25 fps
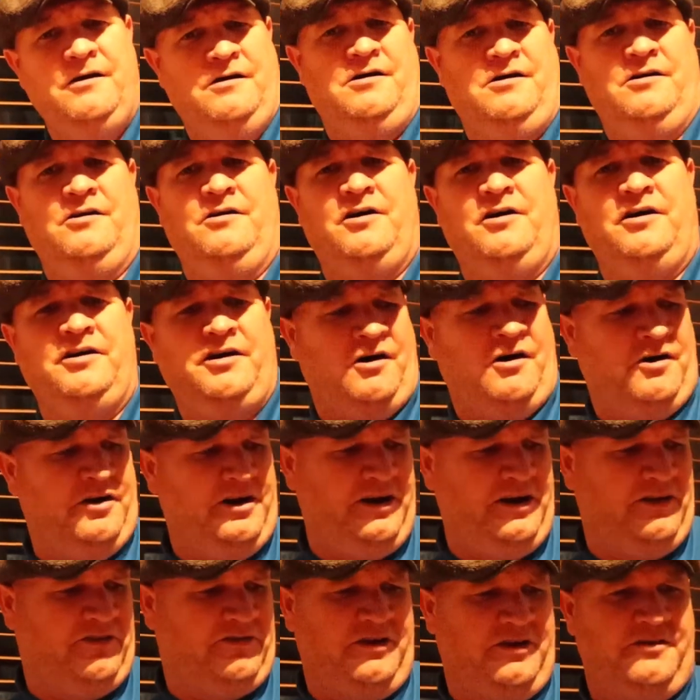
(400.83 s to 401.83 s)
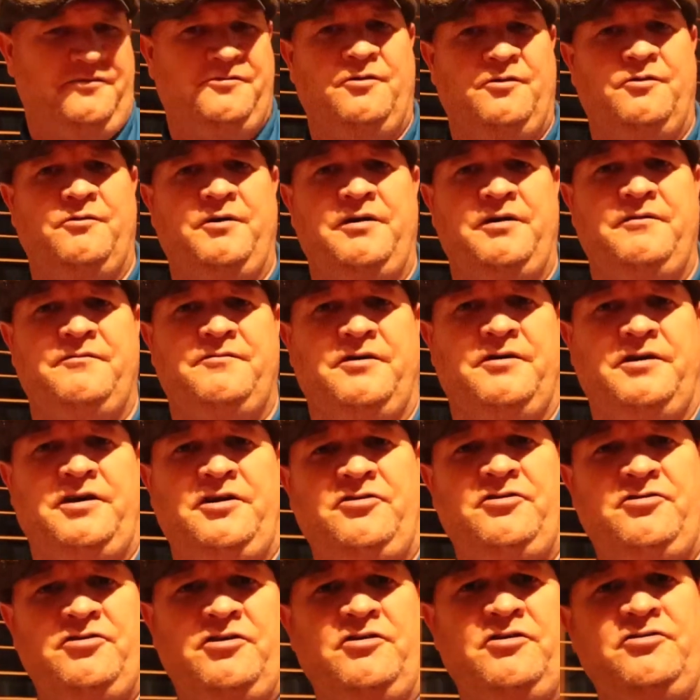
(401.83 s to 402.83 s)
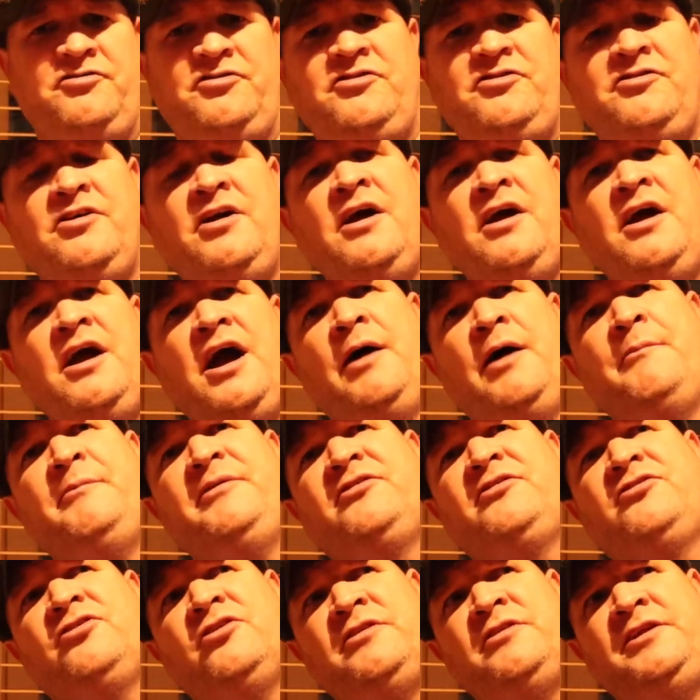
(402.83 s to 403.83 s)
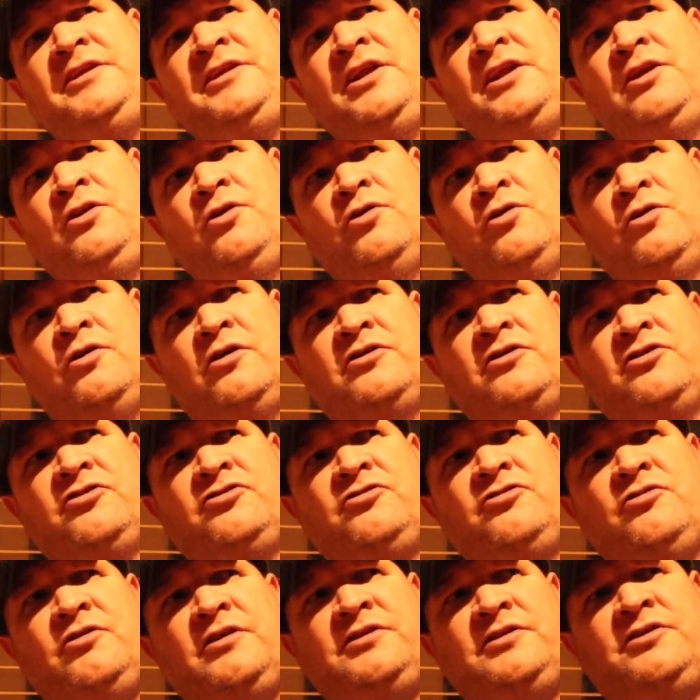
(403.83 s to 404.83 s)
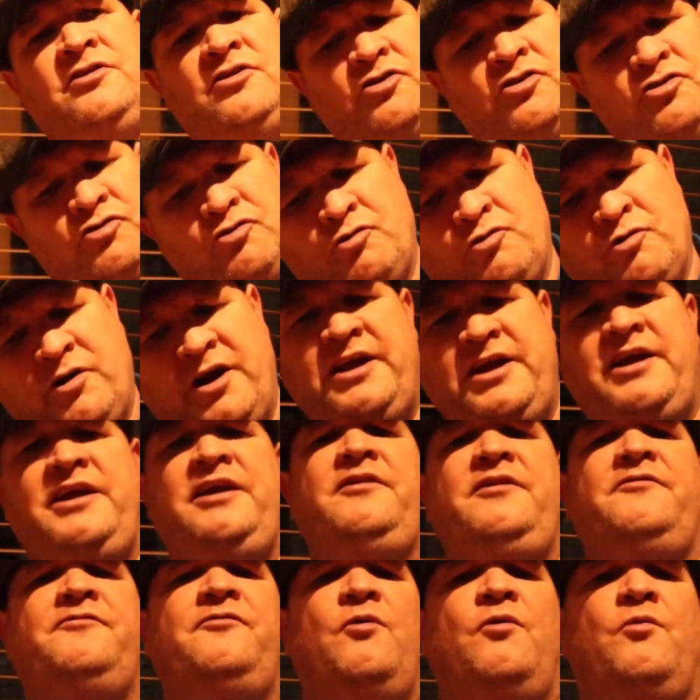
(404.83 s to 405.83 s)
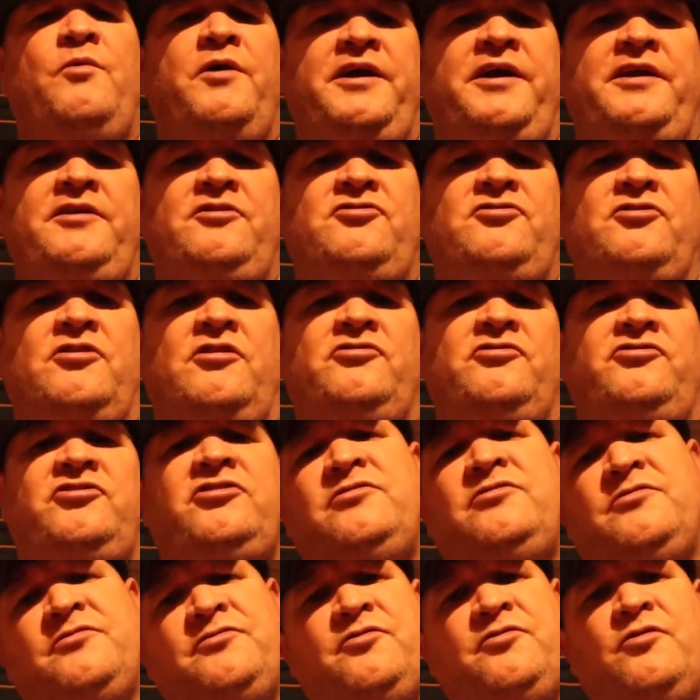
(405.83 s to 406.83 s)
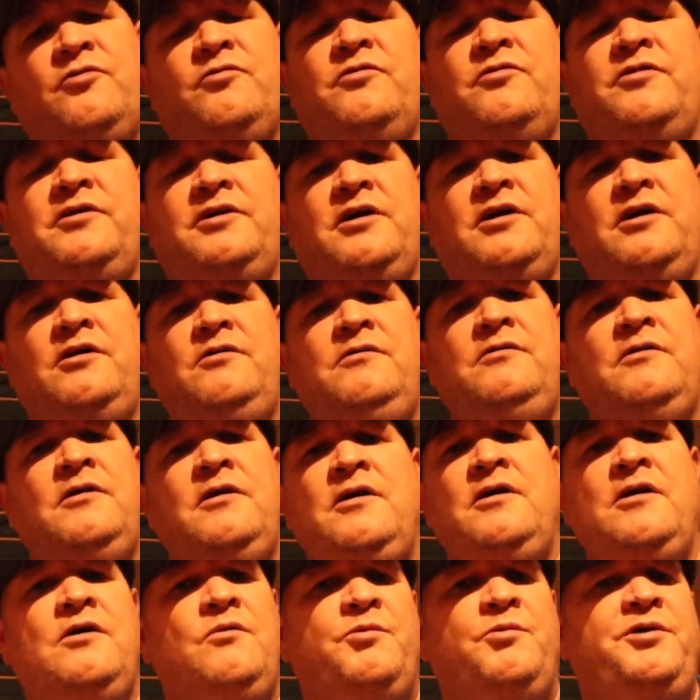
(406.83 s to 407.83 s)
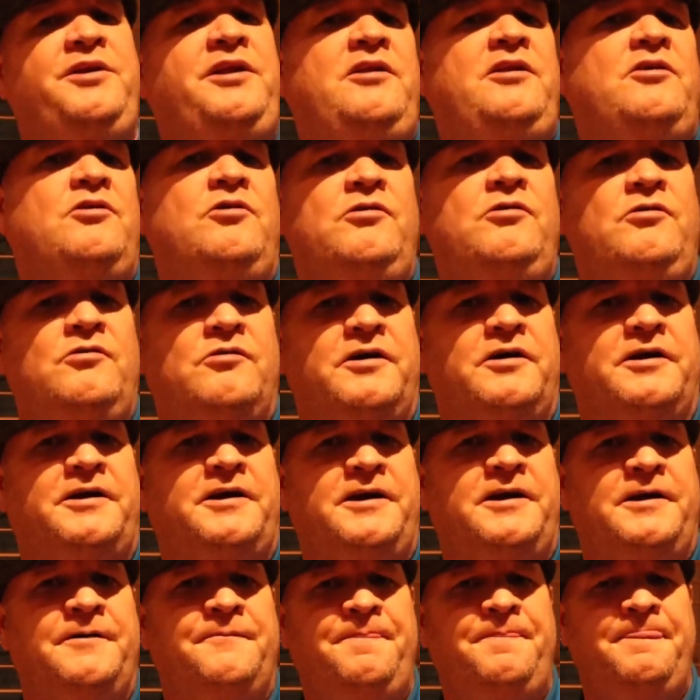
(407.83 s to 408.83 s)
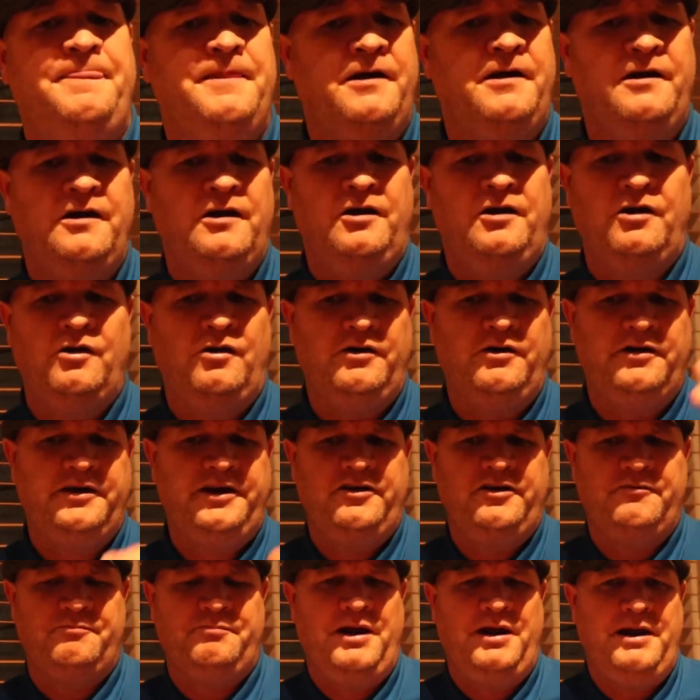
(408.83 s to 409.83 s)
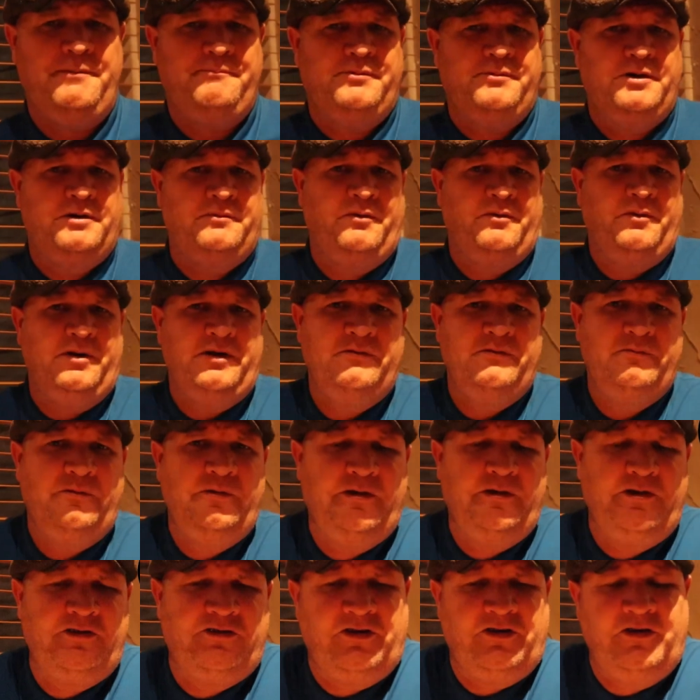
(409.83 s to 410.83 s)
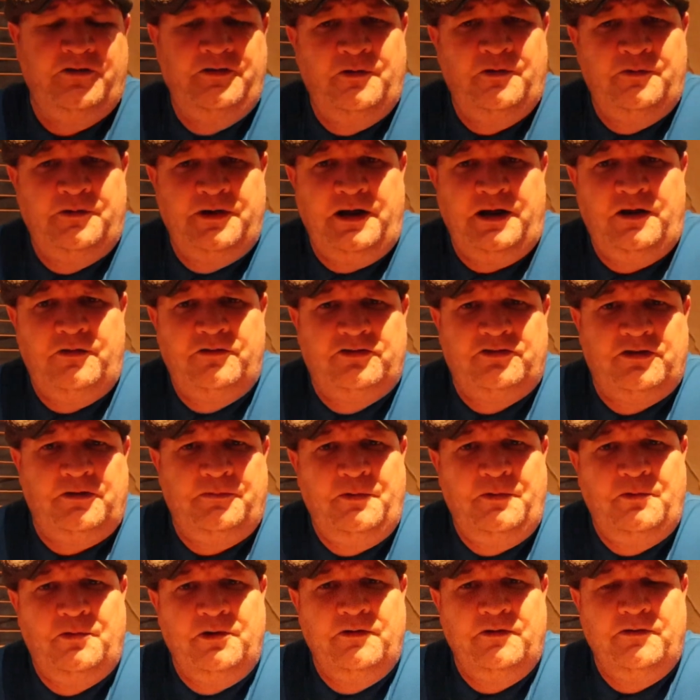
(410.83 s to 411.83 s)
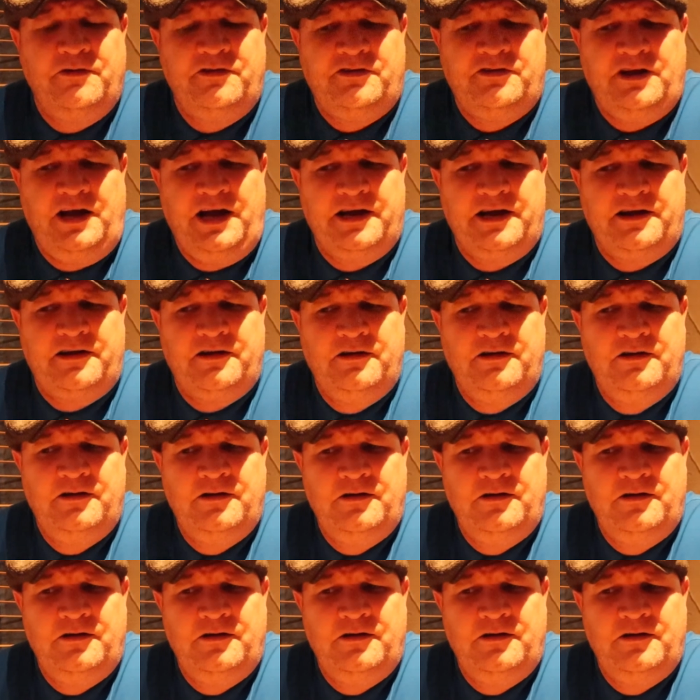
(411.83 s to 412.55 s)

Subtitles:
I didn't see 14 fucking chances, and we certainly didn't look like a side that had created 14 chances and 4 on goal. We didn't look like it. Like against Blackburn, we went 2-0 down, all of a sudden we won our attack.